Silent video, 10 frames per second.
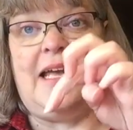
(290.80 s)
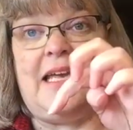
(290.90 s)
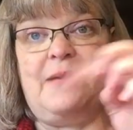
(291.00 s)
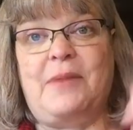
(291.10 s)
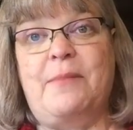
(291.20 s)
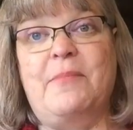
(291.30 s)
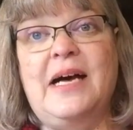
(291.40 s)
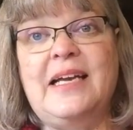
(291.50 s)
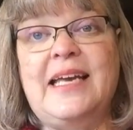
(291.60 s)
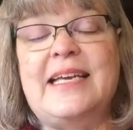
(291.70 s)
In my
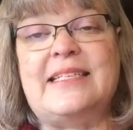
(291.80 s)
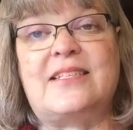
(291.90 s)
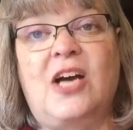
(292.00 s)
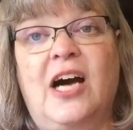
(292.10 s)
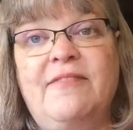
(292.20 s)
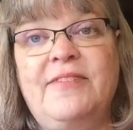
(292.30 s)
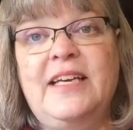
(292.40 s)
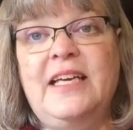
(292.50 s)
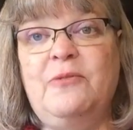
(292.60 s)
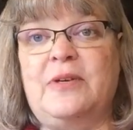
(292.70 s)
mug is
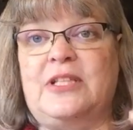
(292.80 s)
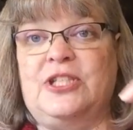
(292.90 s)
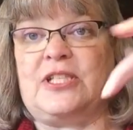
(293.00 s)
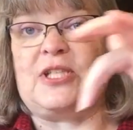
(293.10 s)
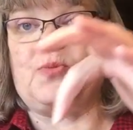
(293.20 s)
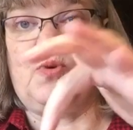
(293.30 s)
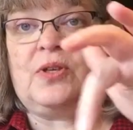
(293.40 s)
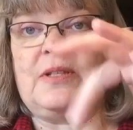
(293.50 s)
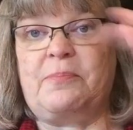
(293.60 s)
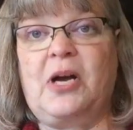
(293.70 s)
coffee with just
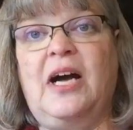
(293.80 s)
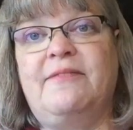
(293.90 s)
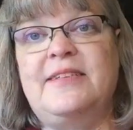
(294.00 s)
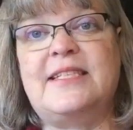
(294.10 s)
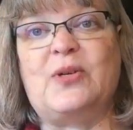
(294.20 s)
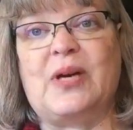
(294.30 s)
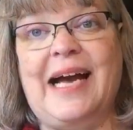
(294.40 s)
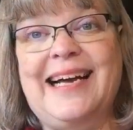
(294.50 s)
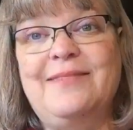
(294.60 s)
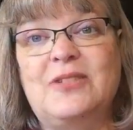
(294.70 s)
swirled up coffee, so it
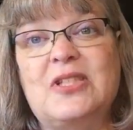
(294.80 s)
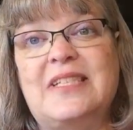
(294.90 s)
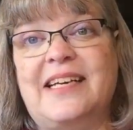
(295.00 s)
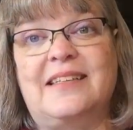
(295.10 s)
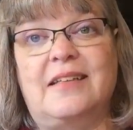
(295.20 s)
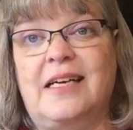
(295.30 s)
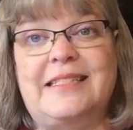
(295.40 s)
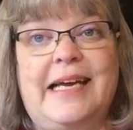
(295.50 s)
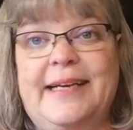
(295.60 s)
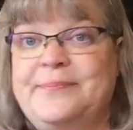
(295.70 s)
kind of looks like a
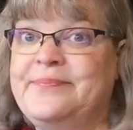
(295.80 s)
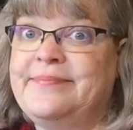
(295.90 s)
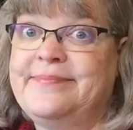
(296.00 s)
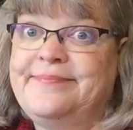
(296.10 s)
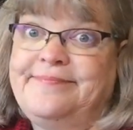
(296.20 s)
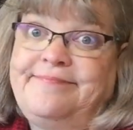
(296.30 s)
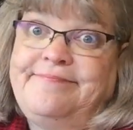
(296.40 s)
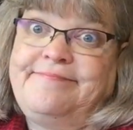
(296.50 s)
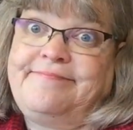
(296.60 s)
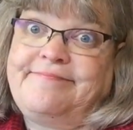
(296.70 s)
latte.
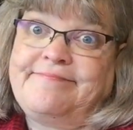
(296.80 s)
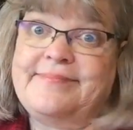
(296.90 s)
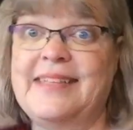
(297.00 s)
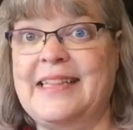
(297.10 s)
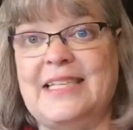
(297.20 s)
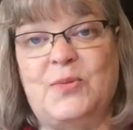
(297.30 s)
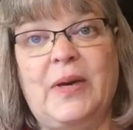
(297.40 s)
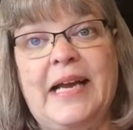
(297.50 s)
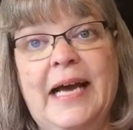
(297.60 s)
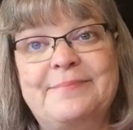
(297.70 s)
That's what
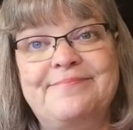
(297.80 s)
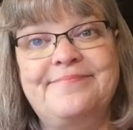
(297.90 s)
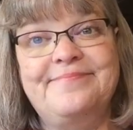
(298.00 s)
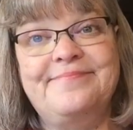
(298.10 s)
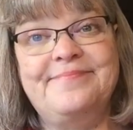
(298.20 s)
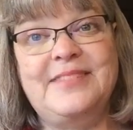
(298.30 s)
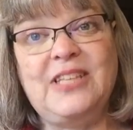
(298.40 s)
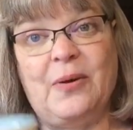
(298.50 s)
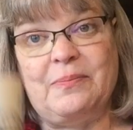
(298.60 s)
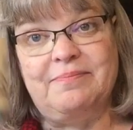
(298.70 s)
I got.
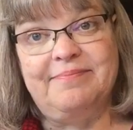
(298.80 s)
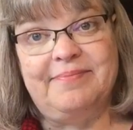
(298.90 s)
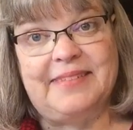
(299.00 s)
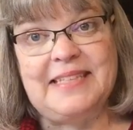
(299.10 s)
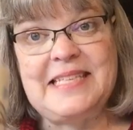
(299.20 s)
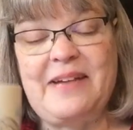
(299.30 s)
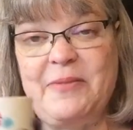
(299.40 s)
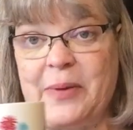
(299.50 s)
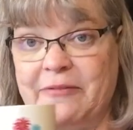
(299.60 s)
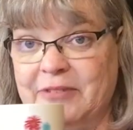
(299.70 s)
So let's have a
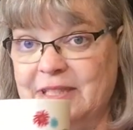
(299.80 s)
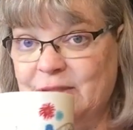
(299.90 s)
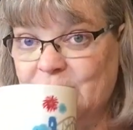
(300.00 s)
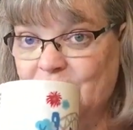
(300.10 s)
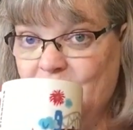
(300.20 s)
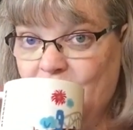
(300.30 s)
beverage.